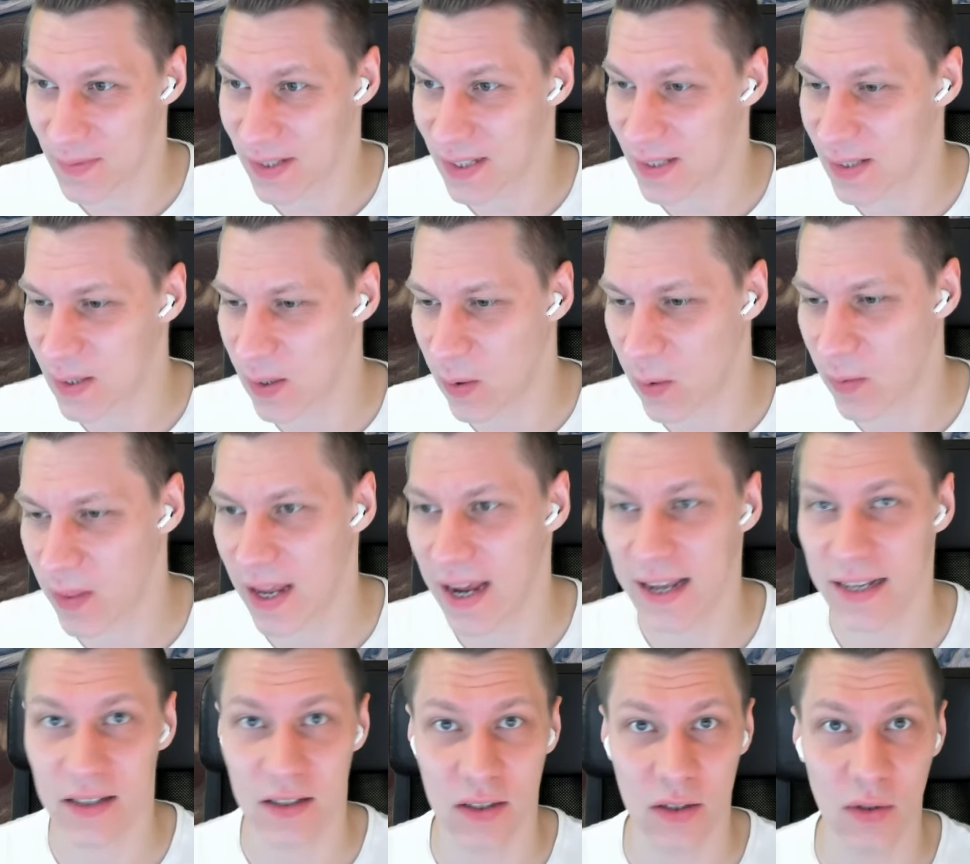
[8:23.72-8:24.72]
so
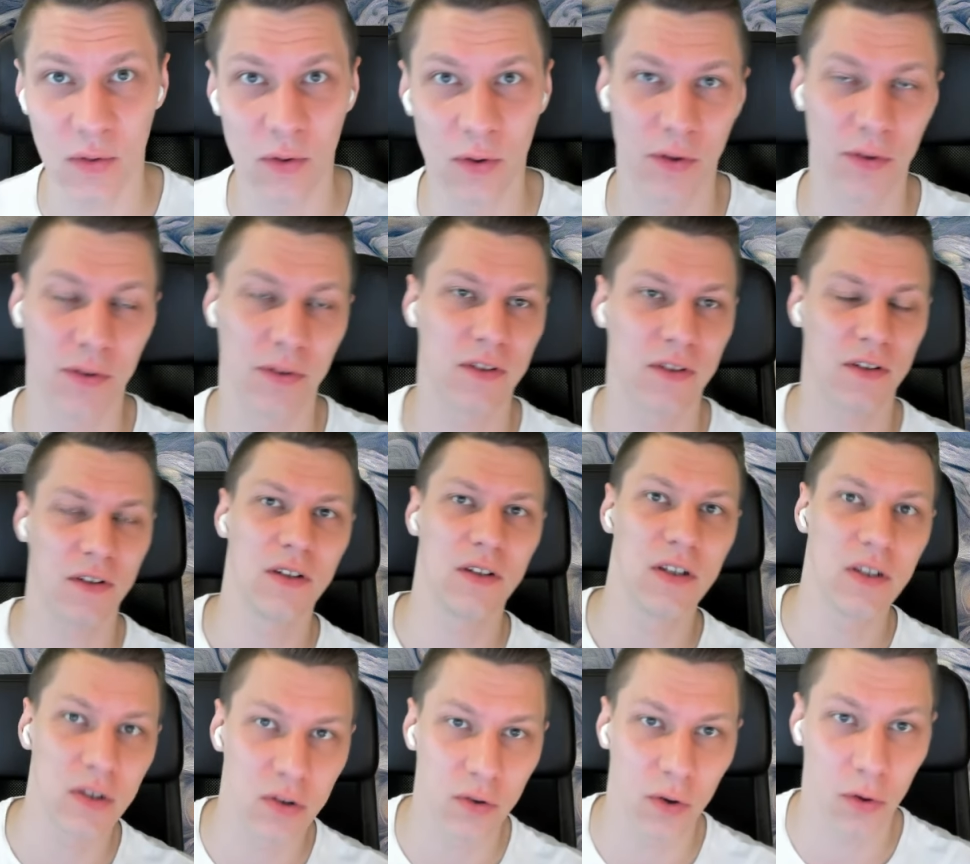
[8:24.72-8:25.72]
that you don't
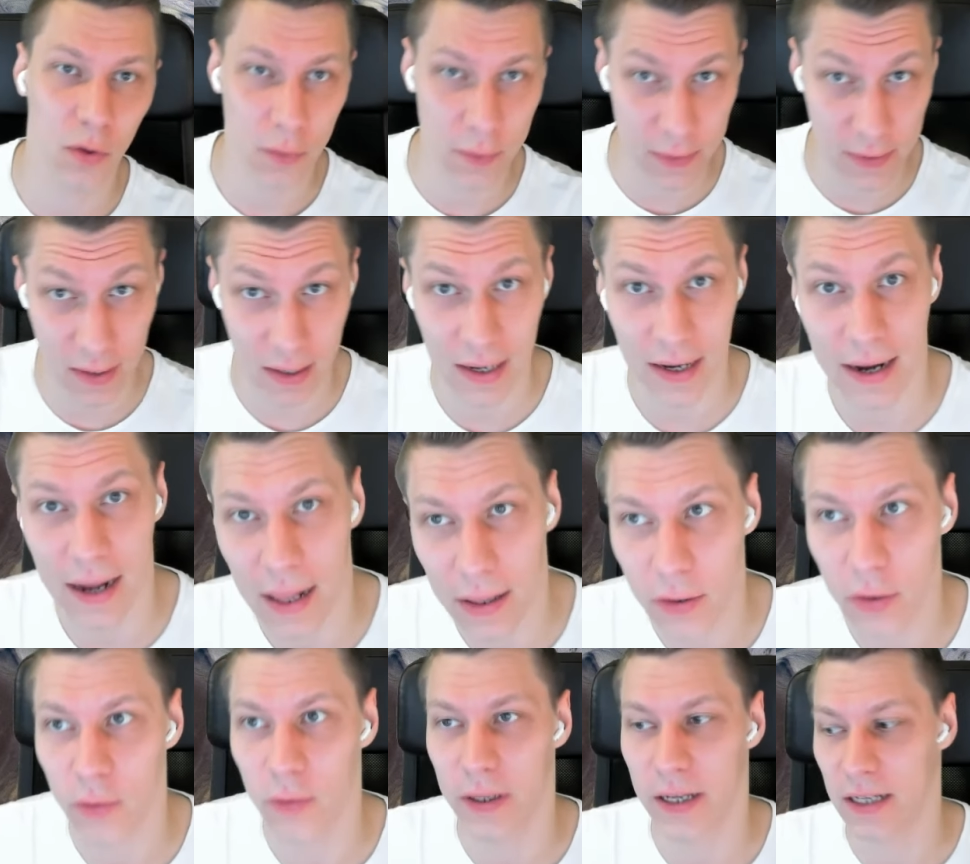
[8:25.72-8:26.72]
need to constantly
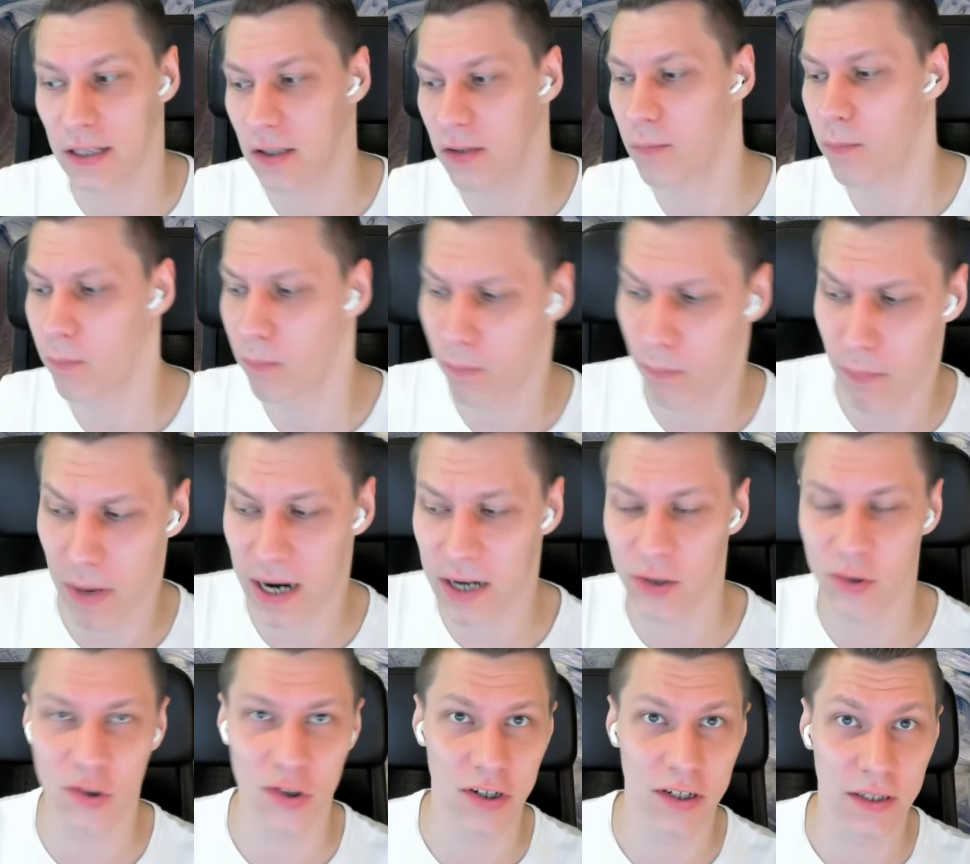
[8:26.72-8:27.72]
calculate
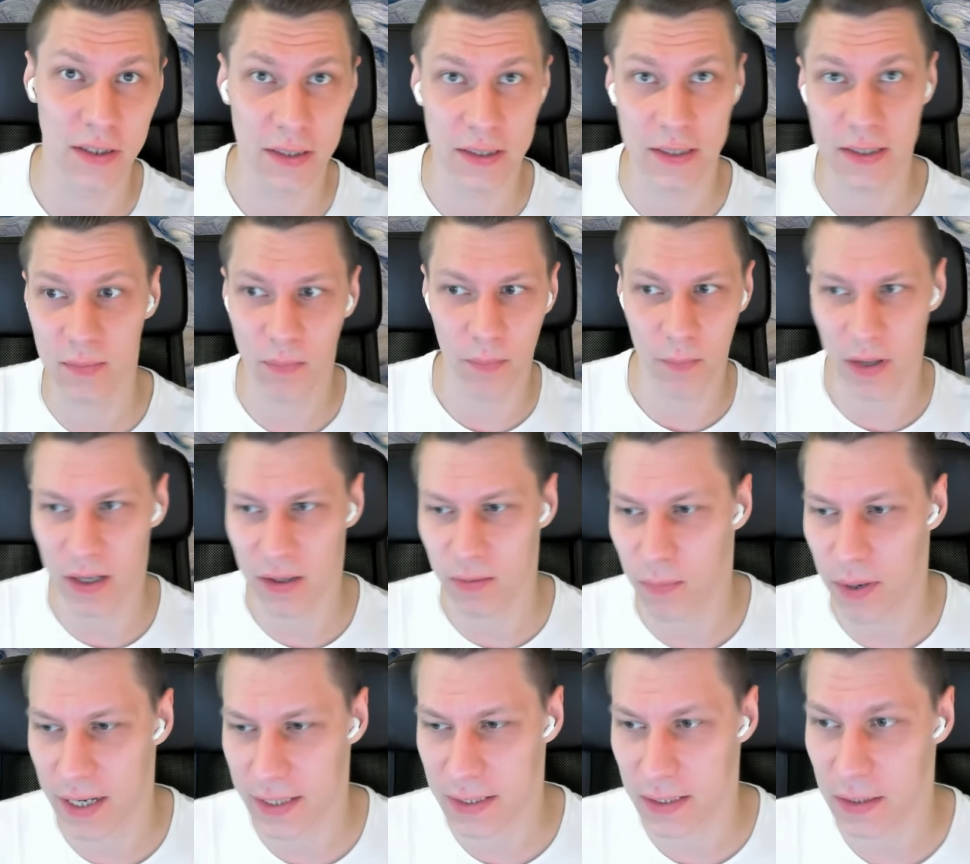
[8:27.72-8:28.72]
margins and
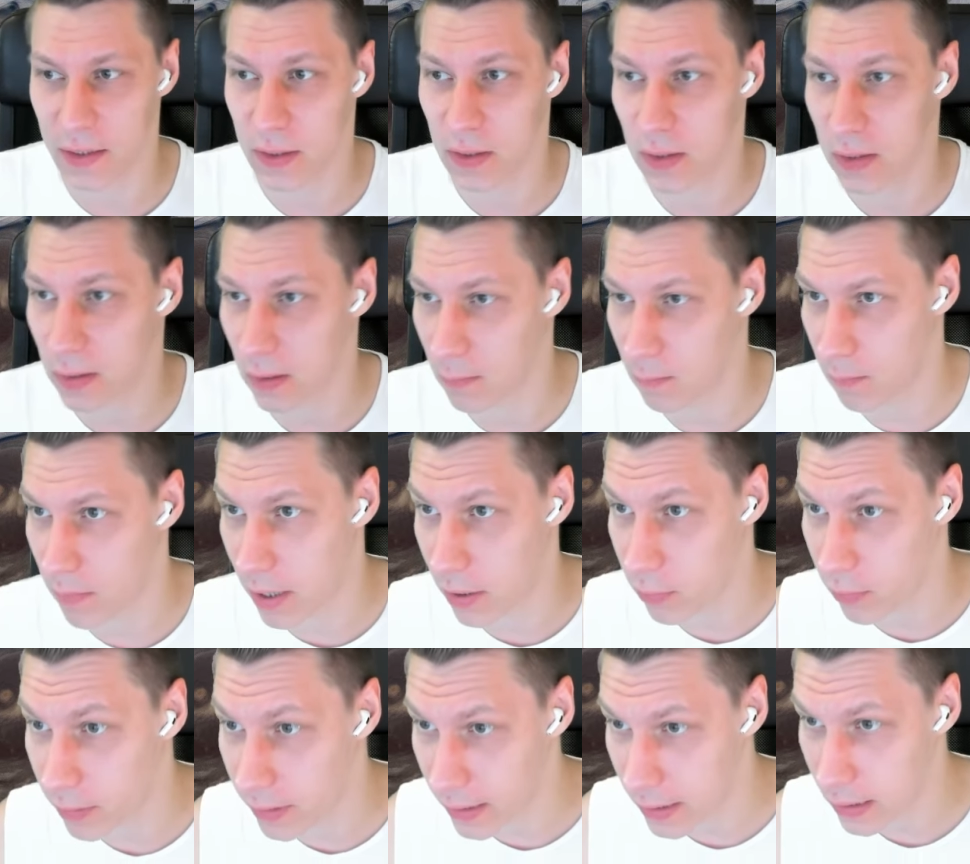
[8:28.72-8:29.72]
paddings
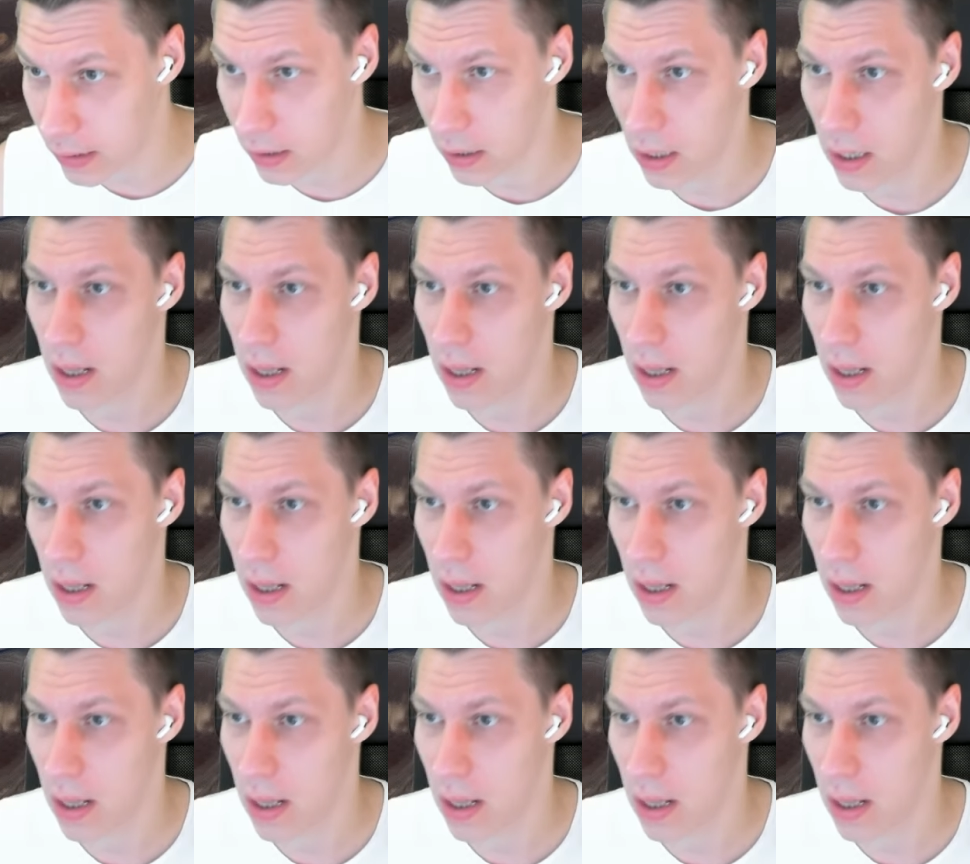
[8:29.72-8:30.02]
manually.